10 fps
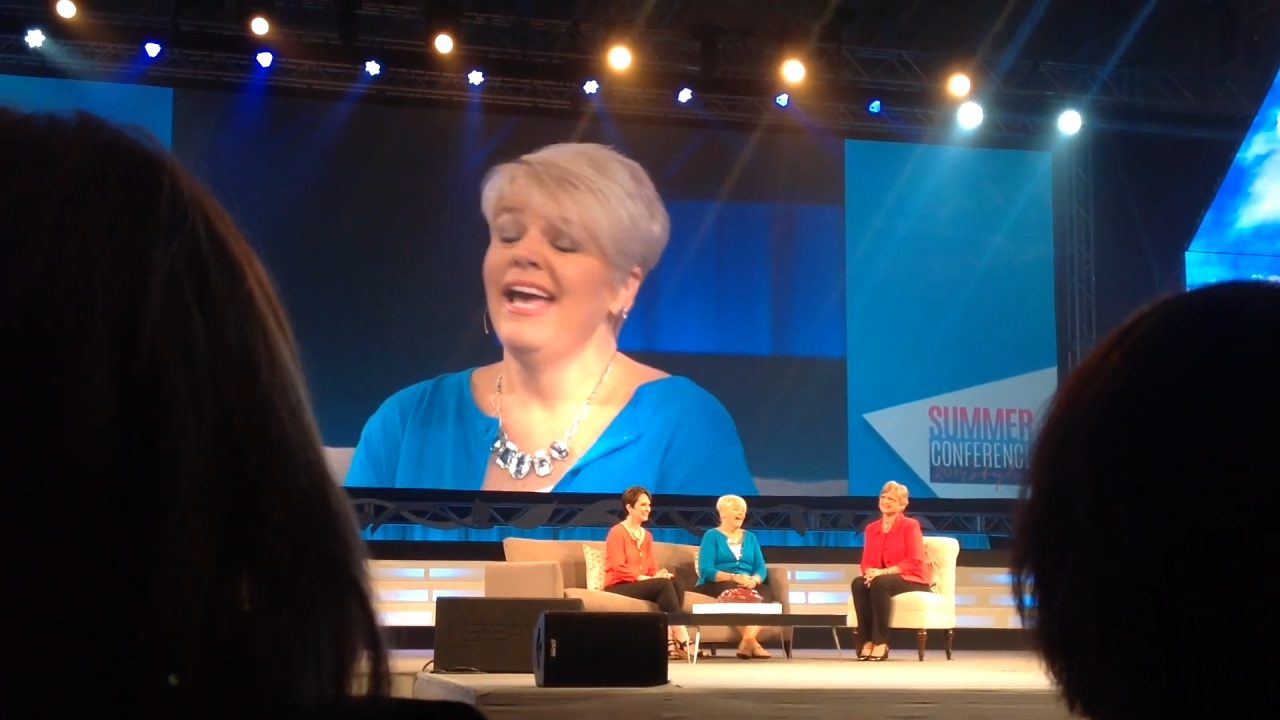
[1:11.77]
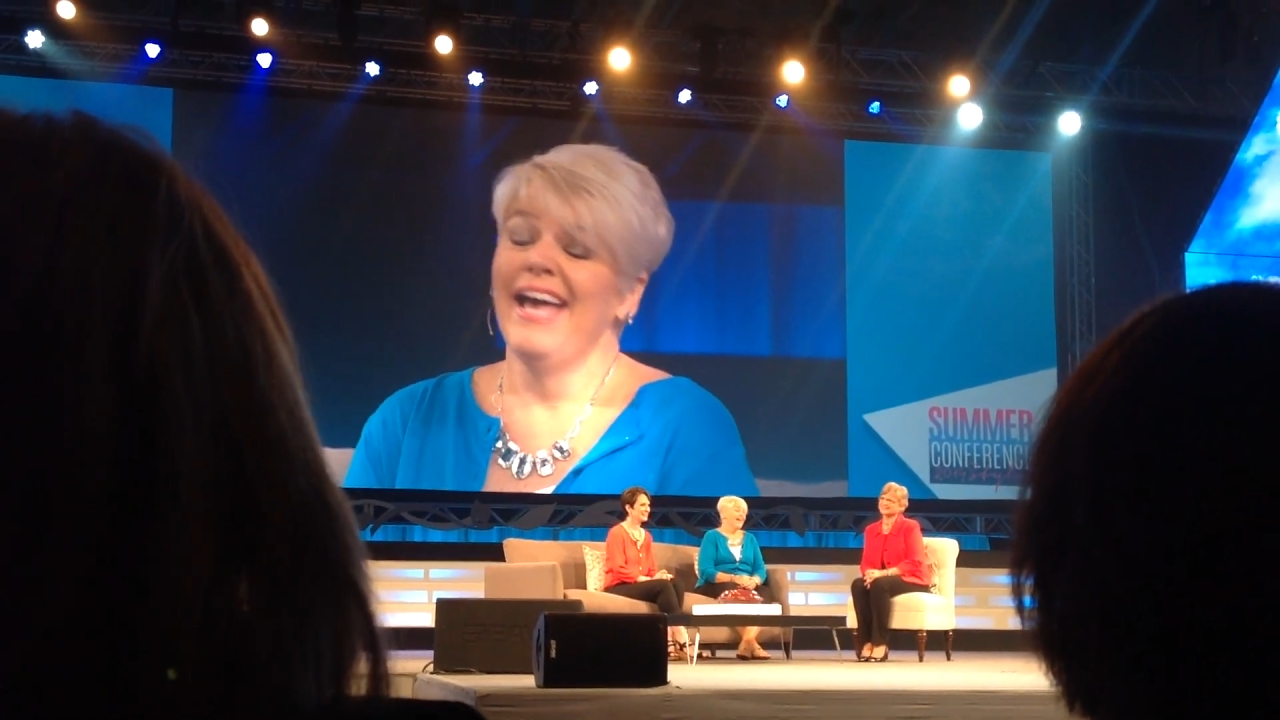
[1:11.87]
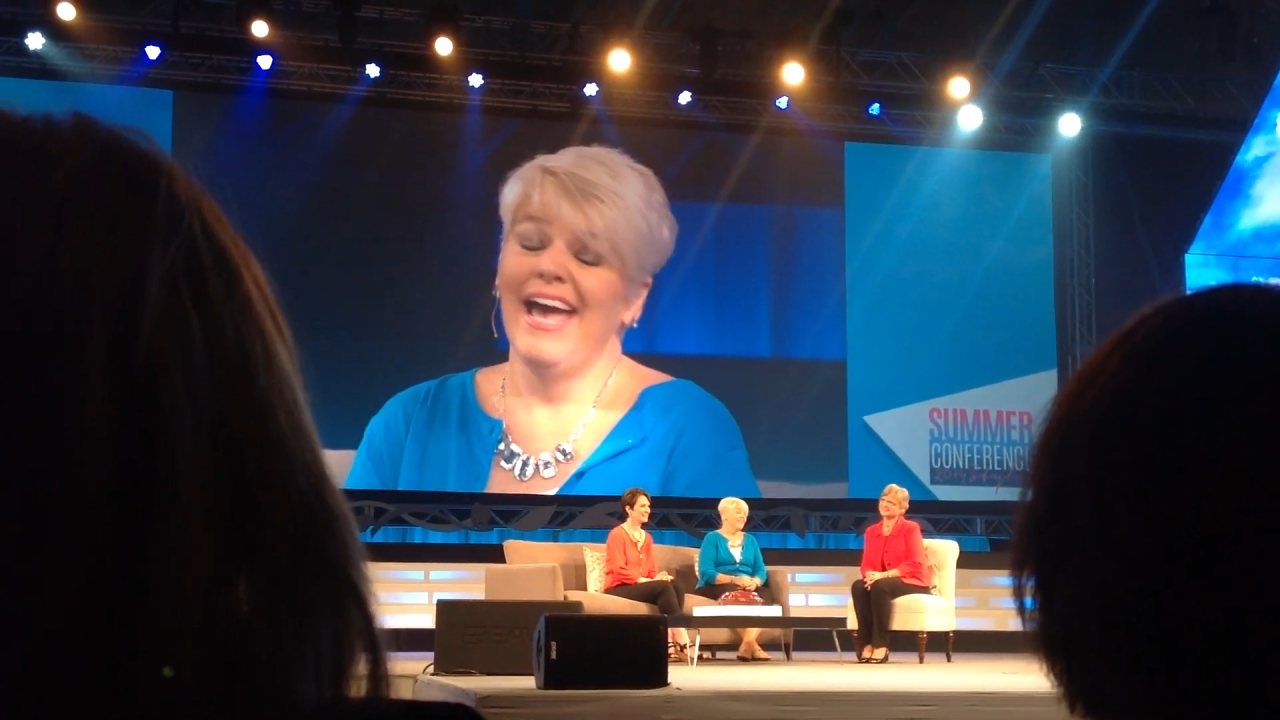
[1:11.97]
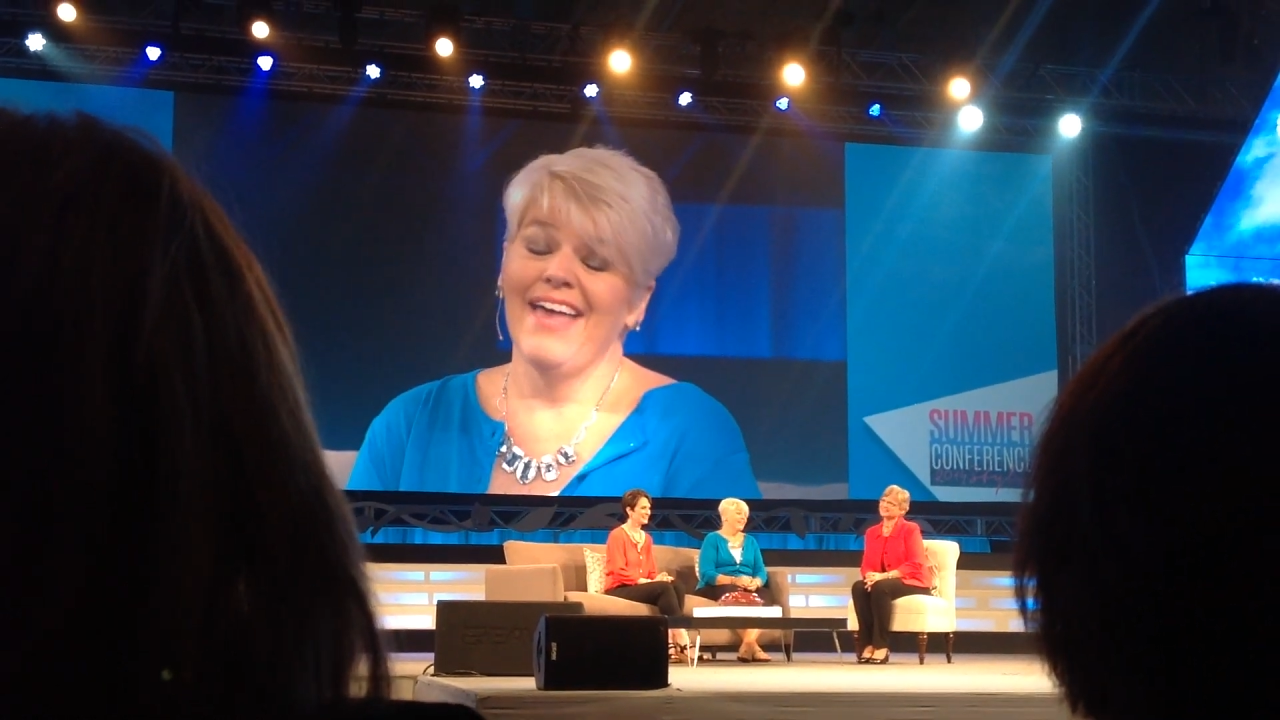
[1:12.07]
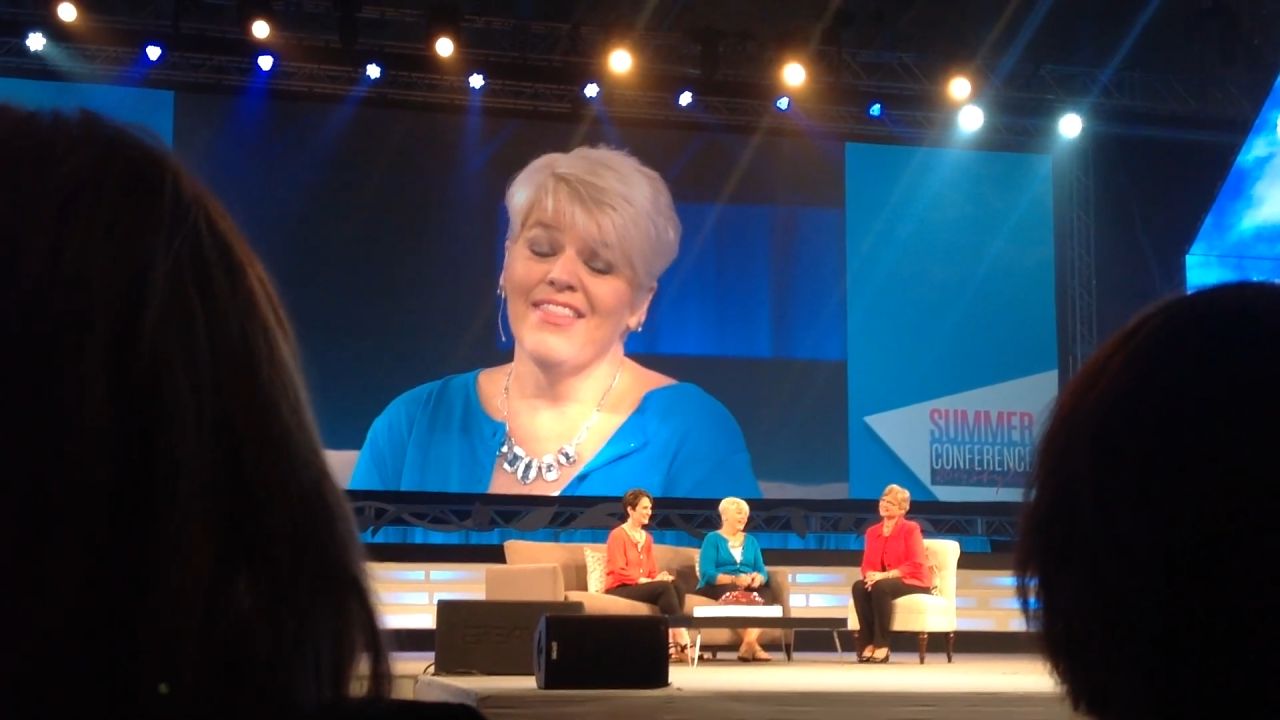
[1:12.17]

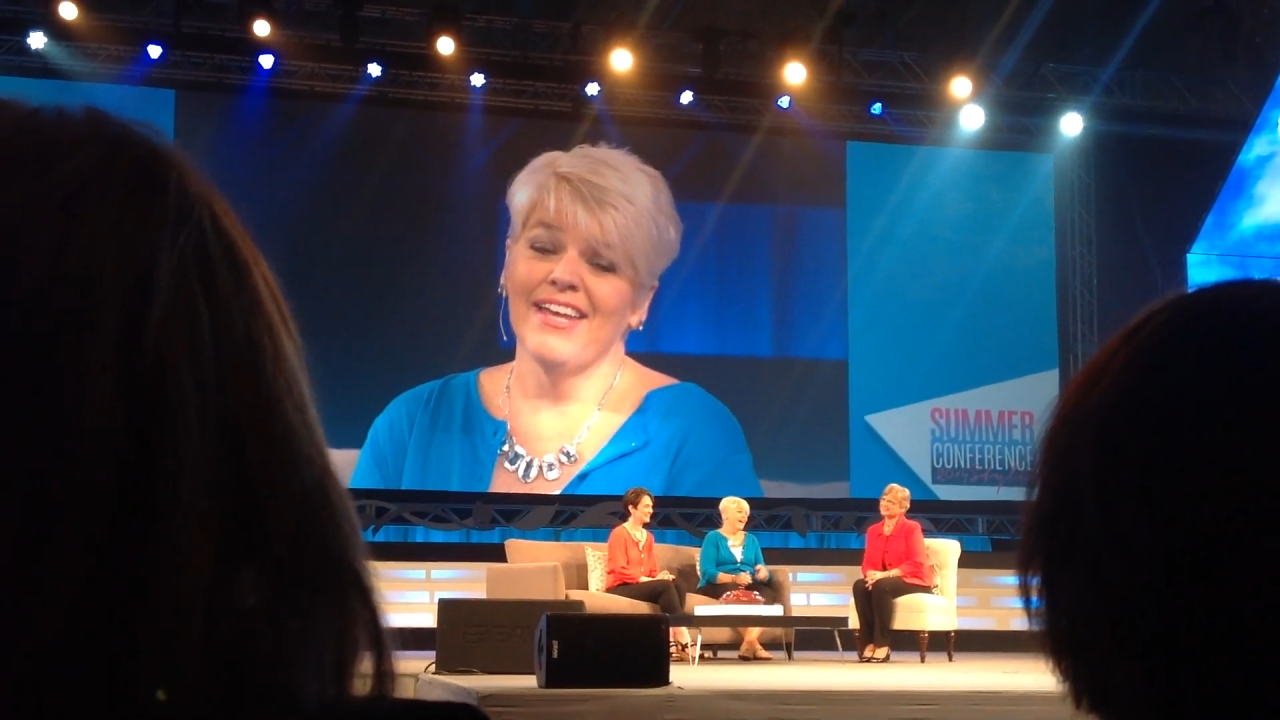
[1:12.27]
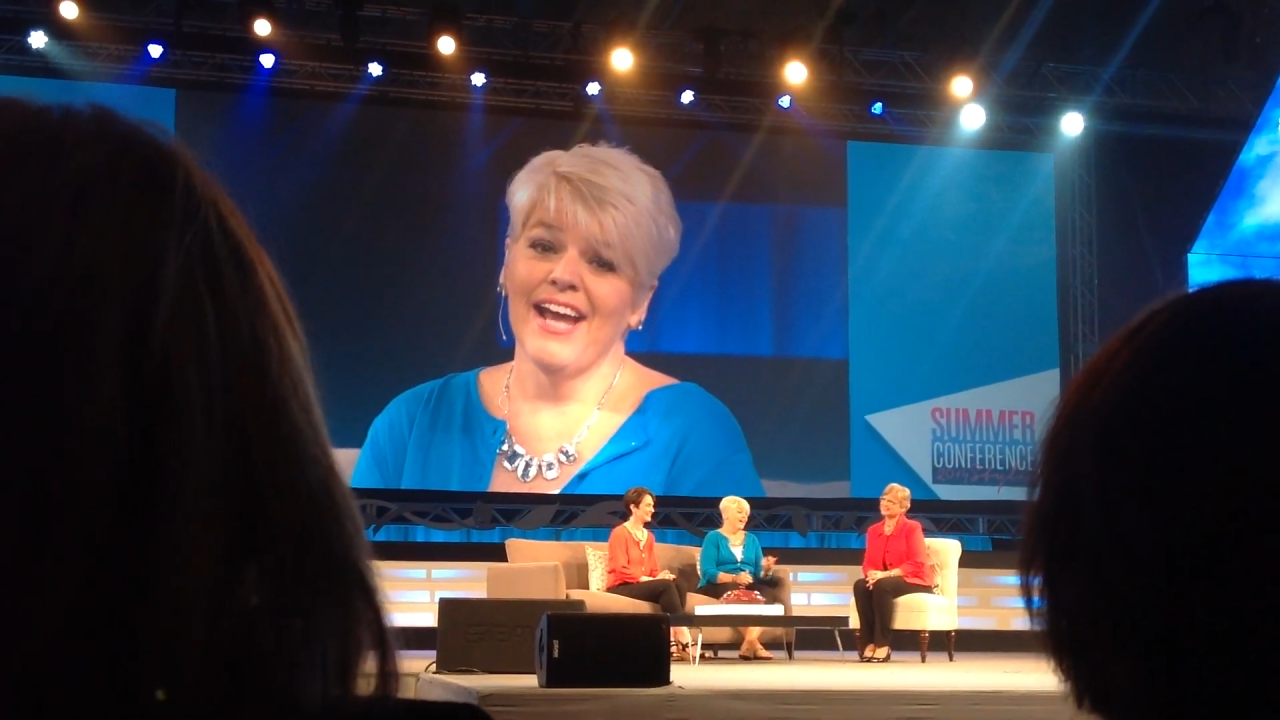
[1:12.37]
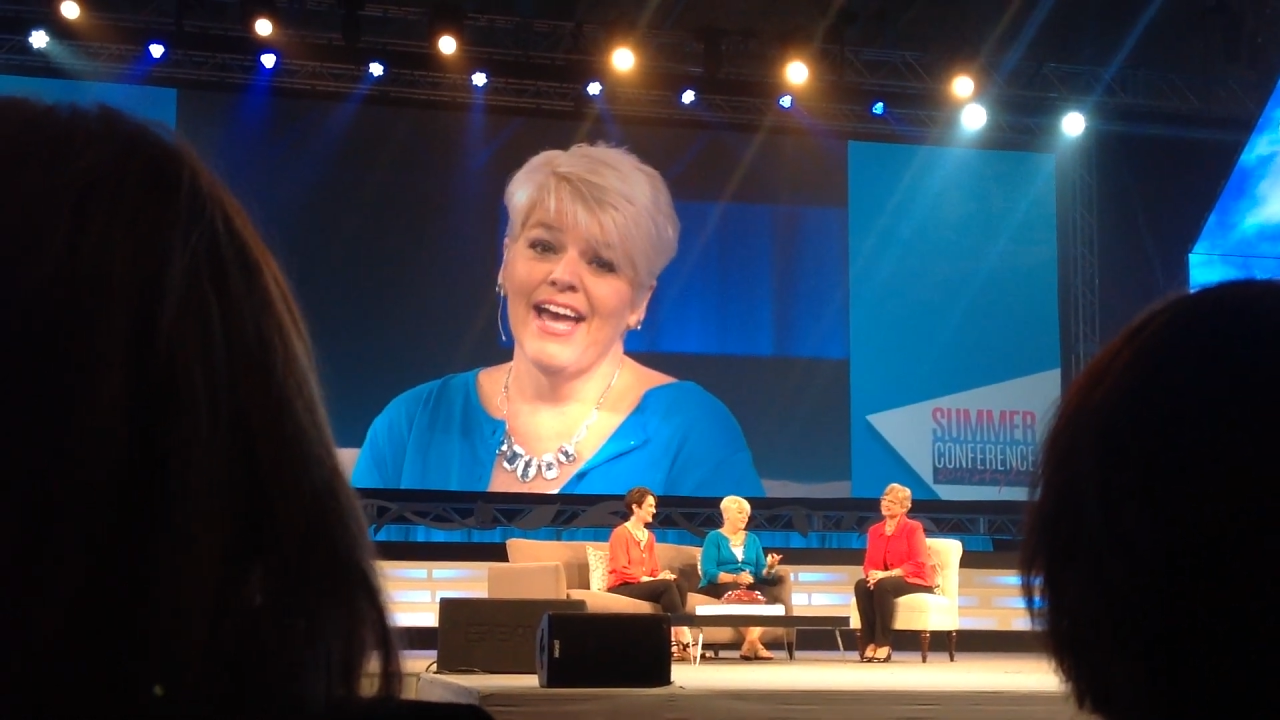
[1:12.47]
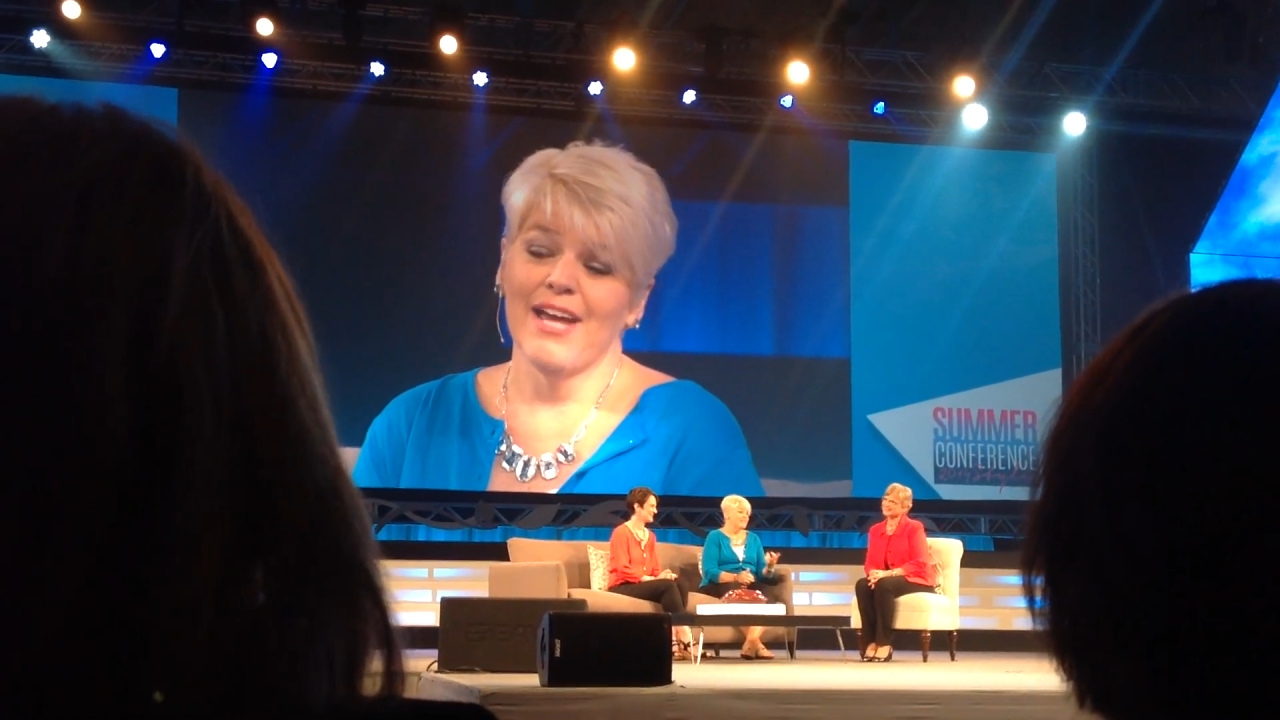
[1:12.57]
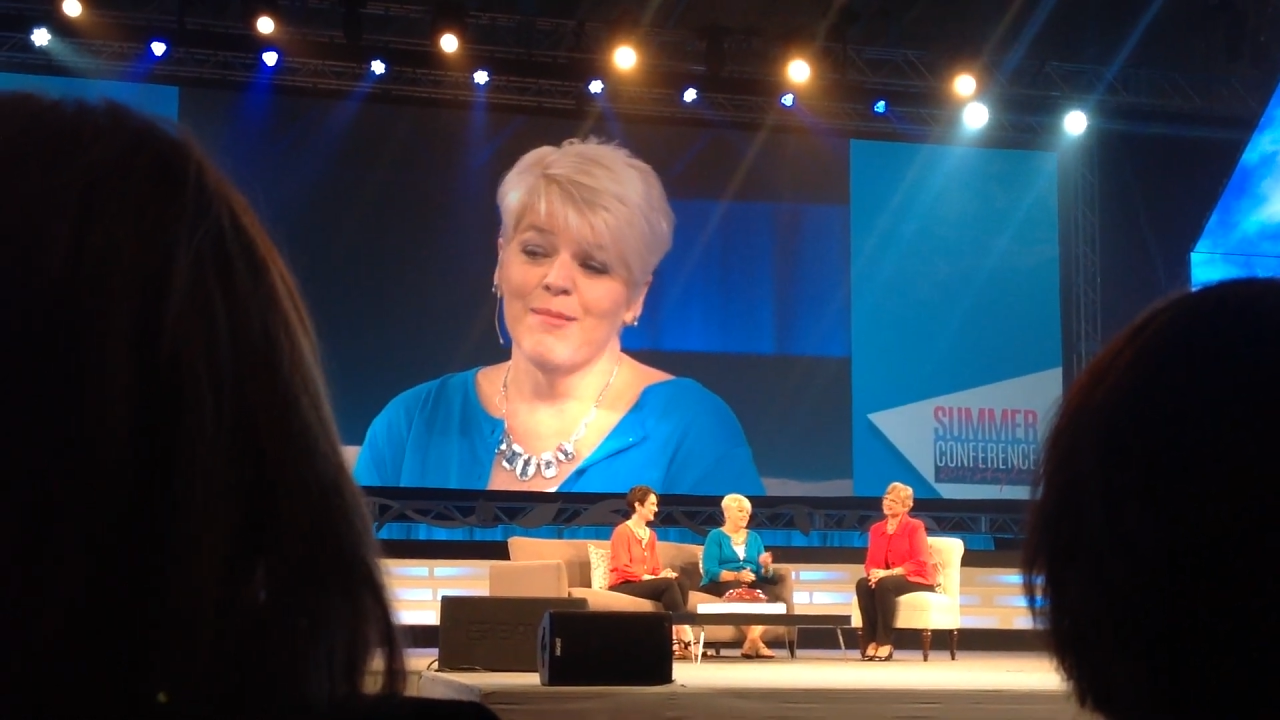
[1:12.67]
And then my